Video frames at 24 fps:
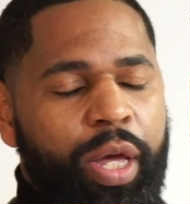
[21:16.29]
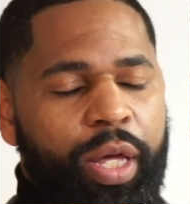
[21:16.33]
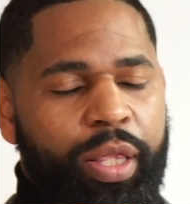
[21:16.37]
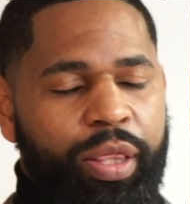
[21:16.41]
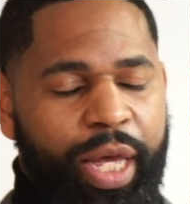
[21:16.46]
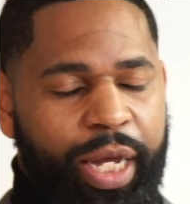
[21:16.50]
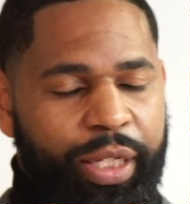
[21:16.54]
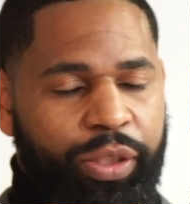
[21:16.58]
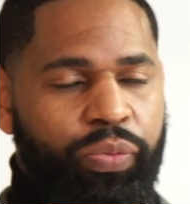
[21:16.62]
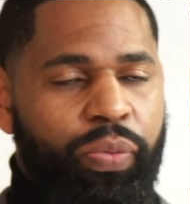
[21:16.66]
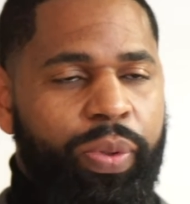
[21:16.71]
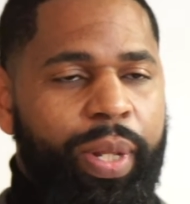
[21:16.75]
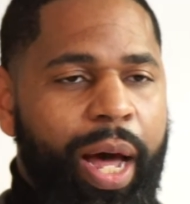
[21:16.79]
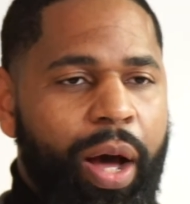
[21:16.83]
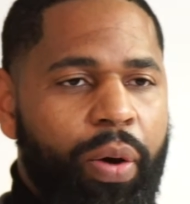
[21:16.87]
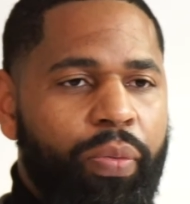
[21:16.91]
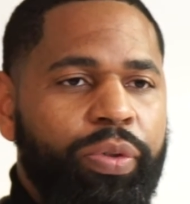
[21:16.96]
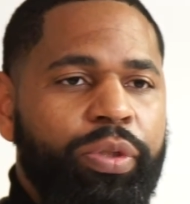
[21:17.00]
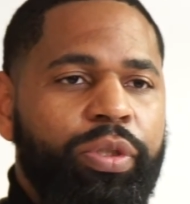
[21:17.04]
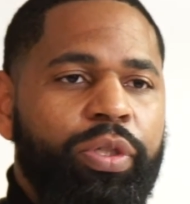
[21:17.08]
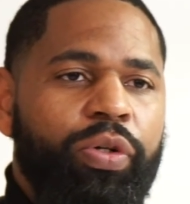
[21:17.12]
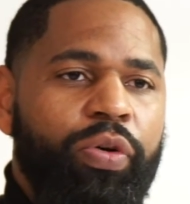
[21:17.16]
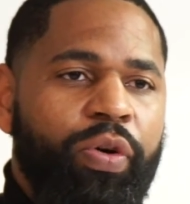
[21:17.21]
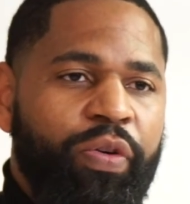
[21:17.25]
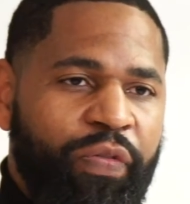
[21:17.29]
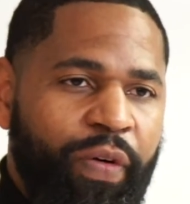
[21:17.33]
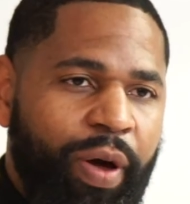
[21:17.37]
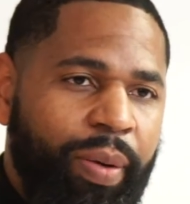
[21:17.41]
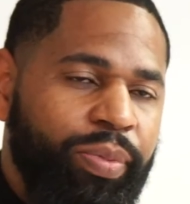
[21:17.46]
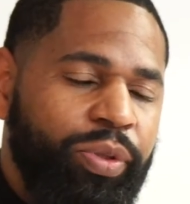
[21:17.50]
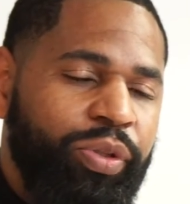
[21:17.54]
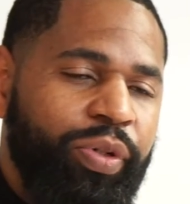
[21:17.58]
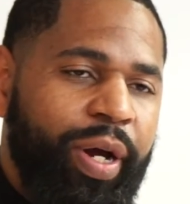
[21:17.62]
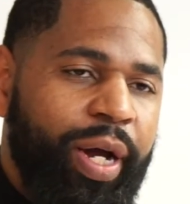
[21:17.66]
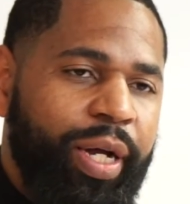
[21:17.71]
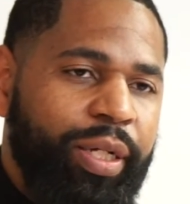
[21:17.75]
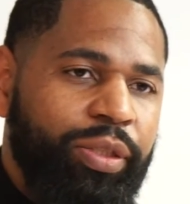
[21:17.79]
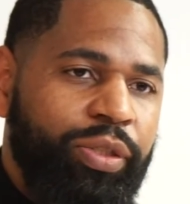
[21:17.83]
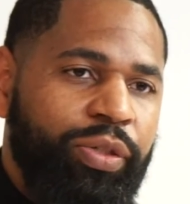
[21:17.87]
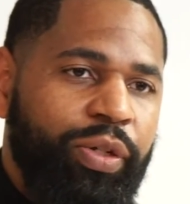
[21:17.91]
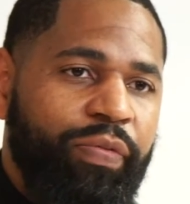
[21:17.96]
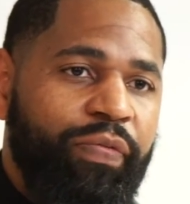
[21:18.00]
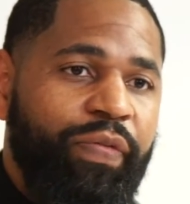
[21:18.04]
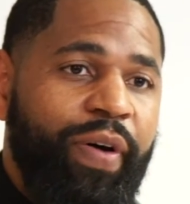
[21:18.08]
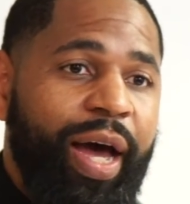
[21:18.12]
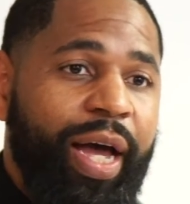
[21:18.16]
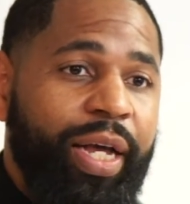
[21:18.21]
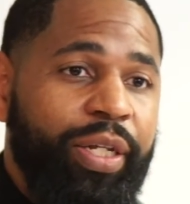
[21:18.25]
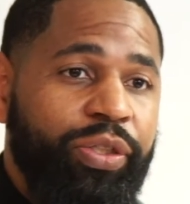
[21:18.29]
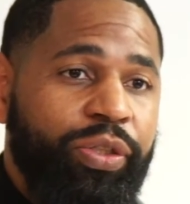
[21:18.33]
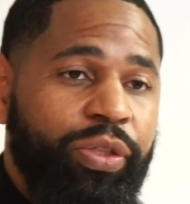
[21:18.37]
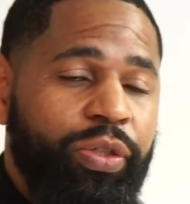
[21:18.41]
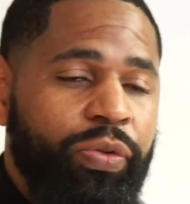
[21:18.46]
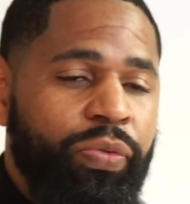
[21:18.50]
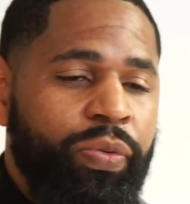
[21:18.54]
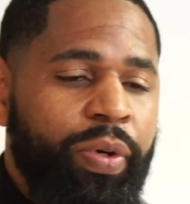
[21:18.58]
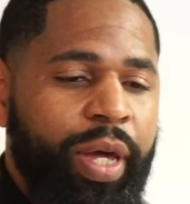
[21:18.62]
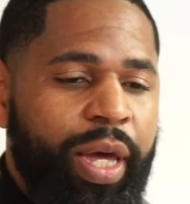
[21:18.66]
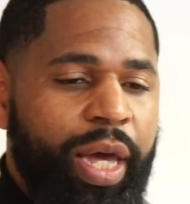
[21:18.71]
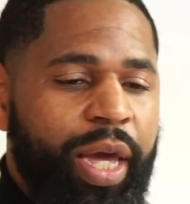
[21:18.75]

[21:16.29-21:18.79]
That's what I would do if I'm trying to advise you.